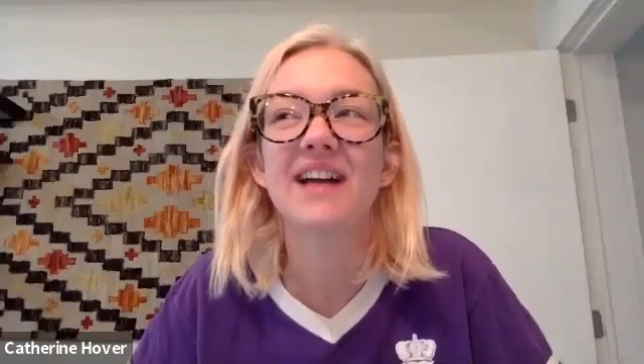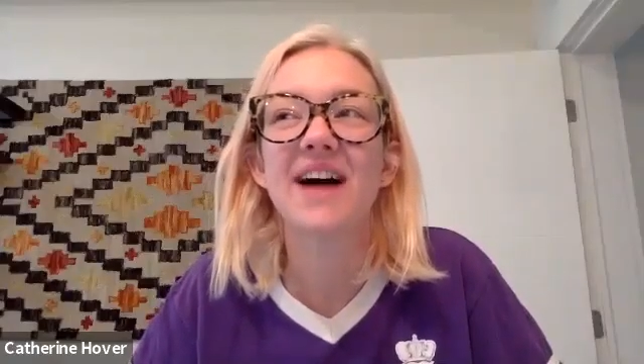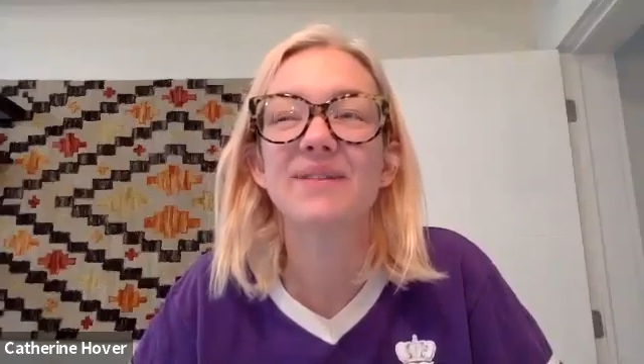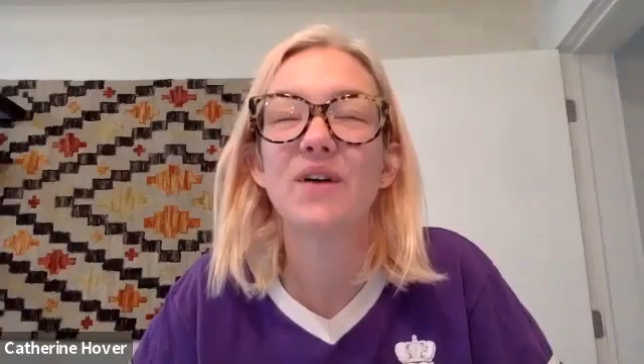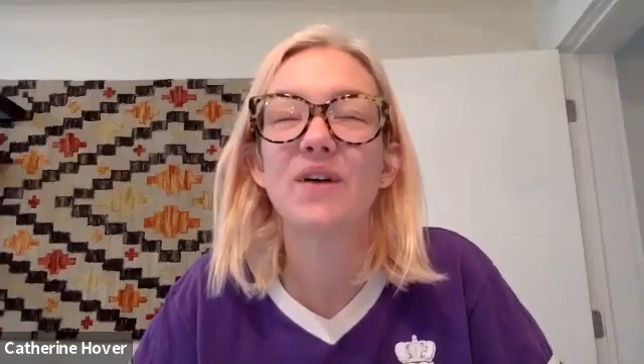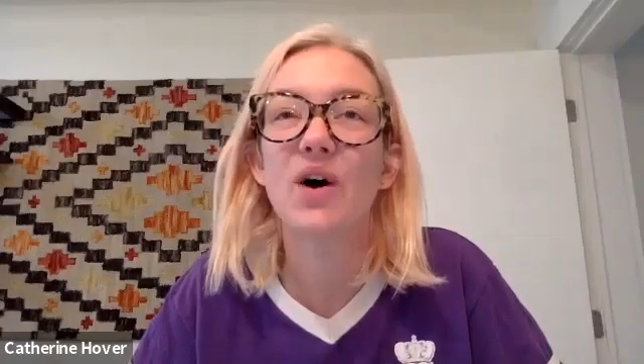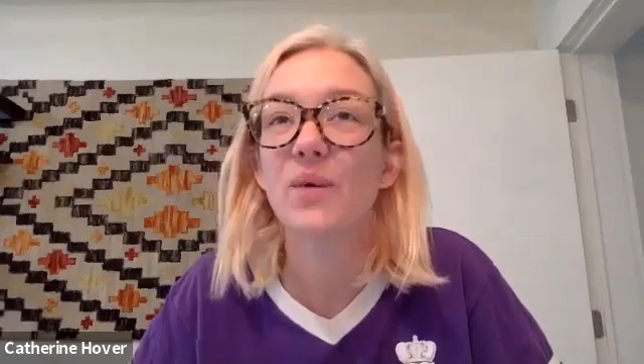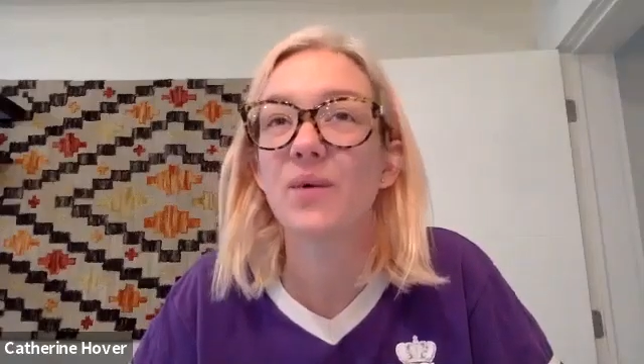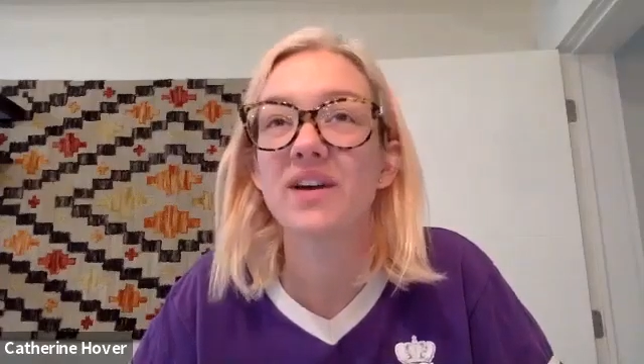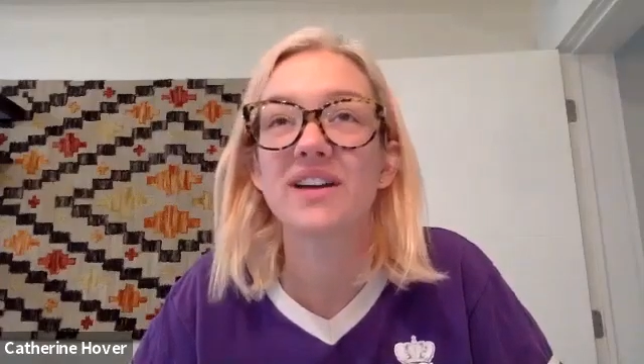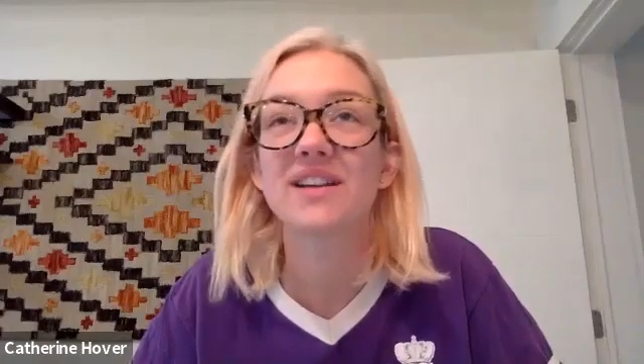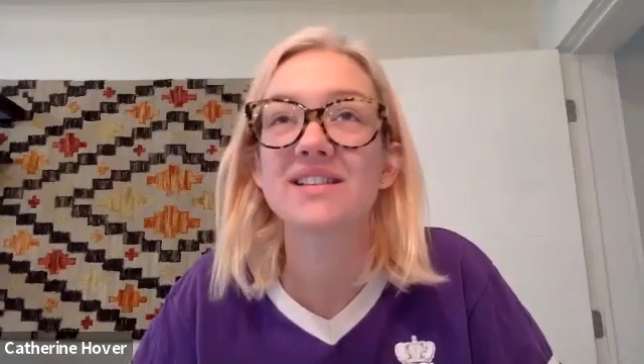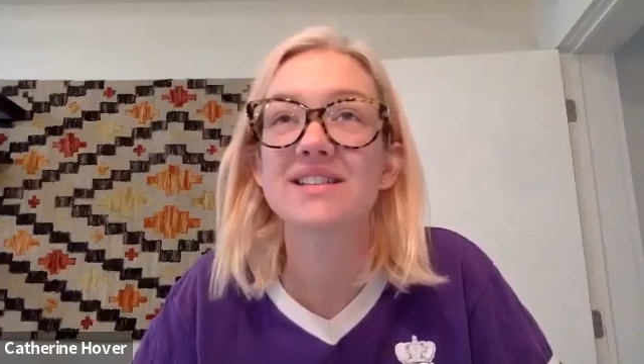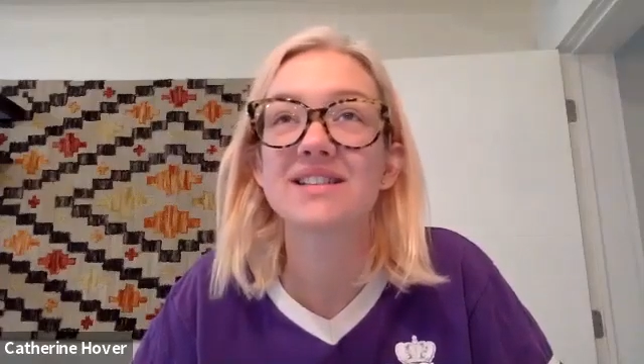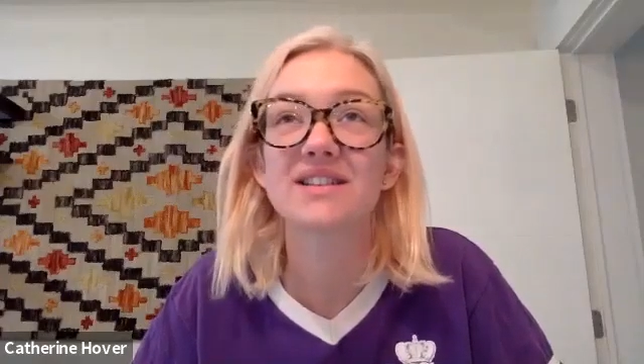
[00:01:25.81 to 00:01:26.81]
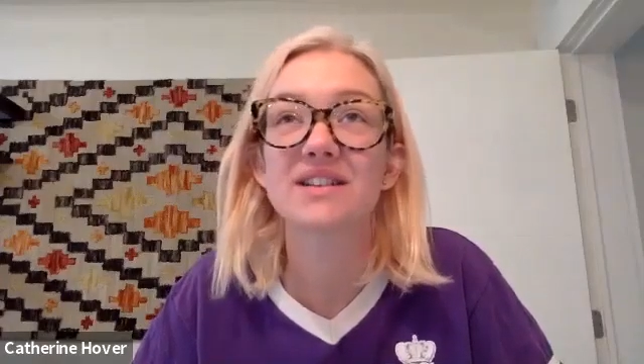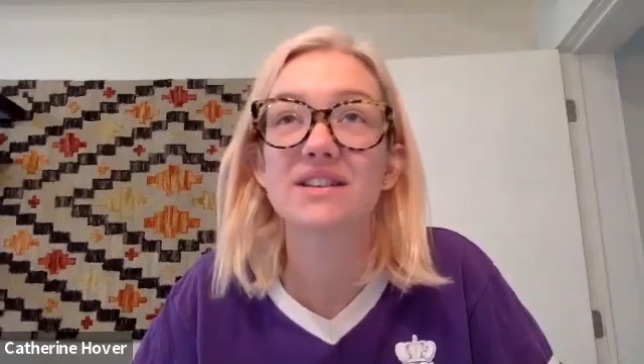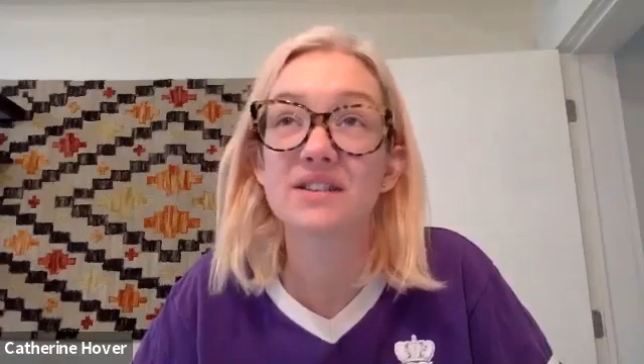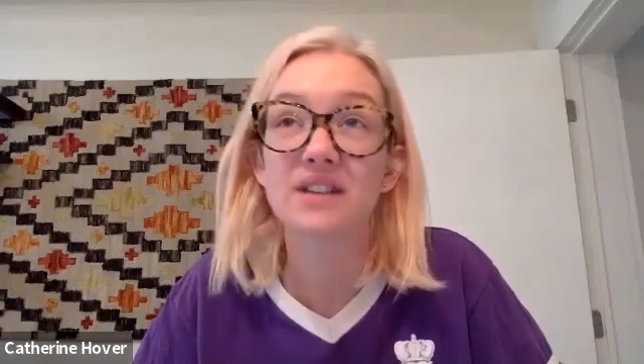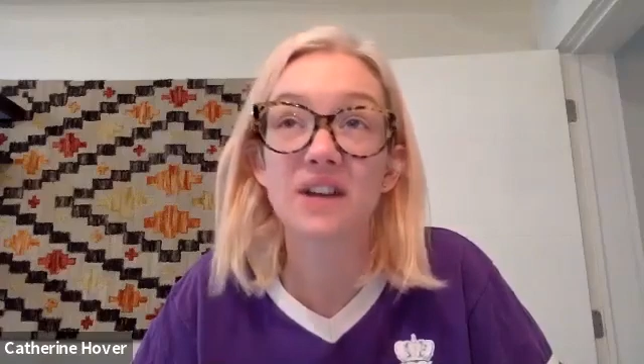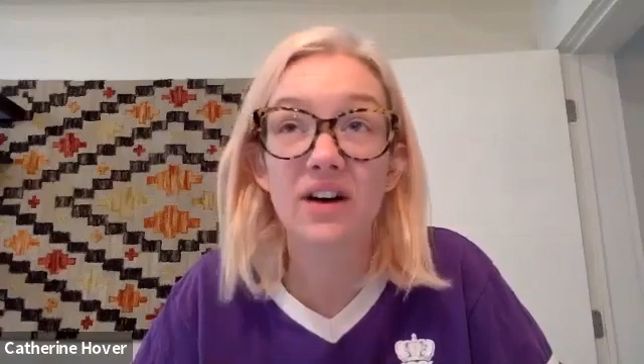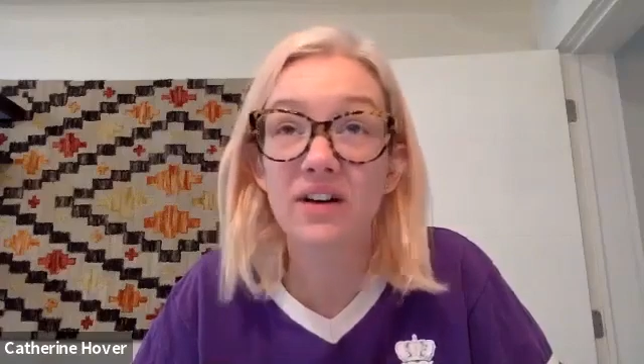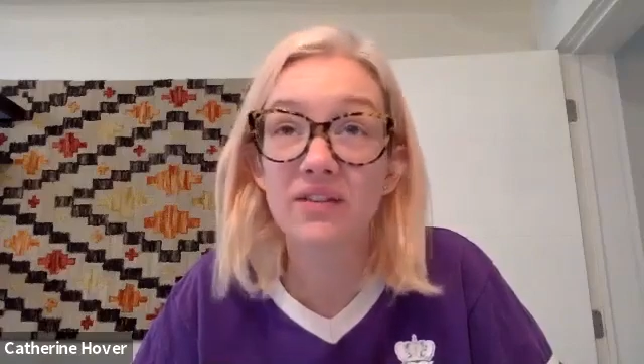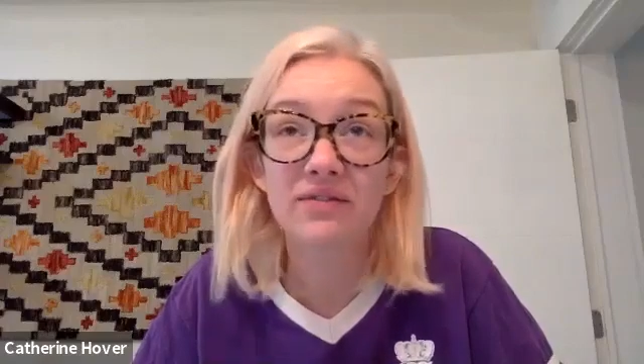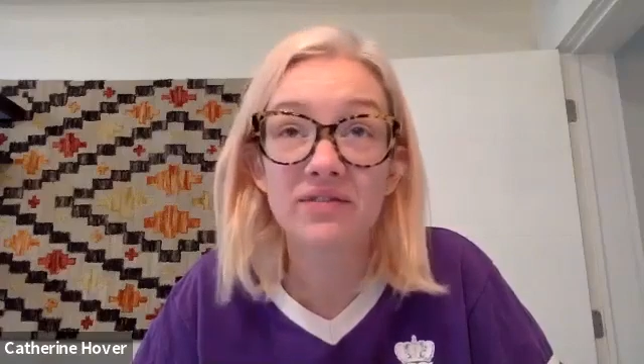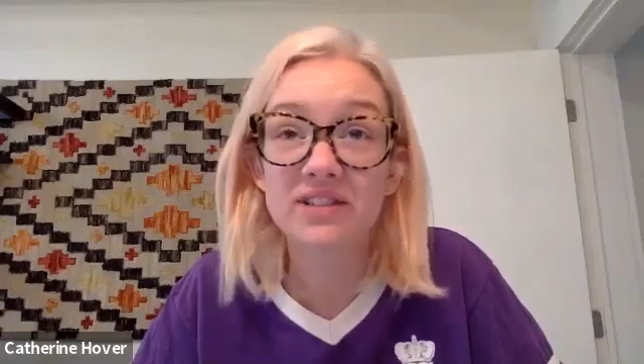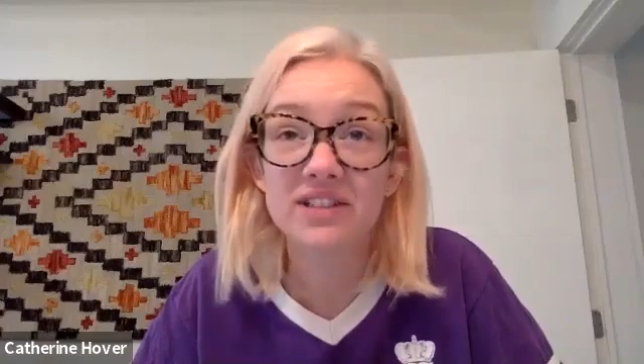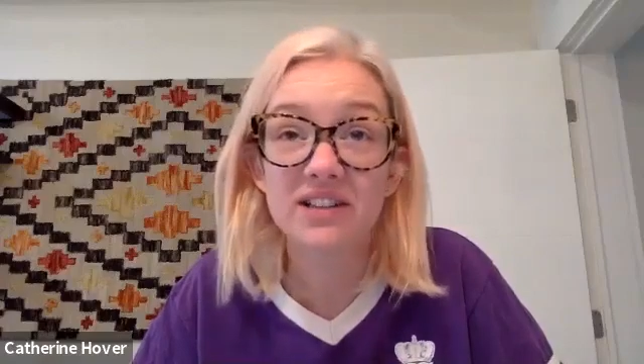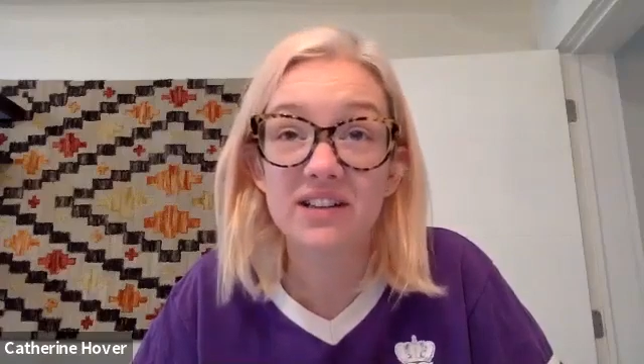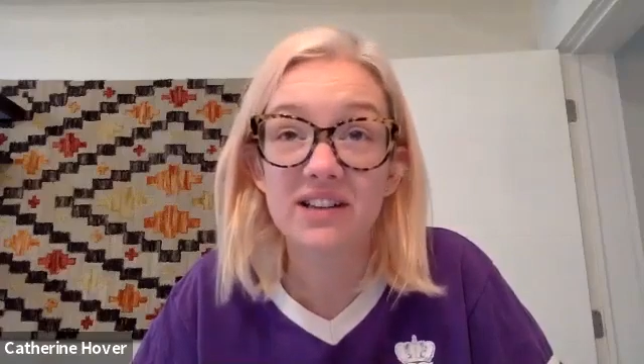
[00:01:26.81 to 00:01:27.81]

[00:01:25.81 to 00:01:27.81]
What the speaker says: I've always loved.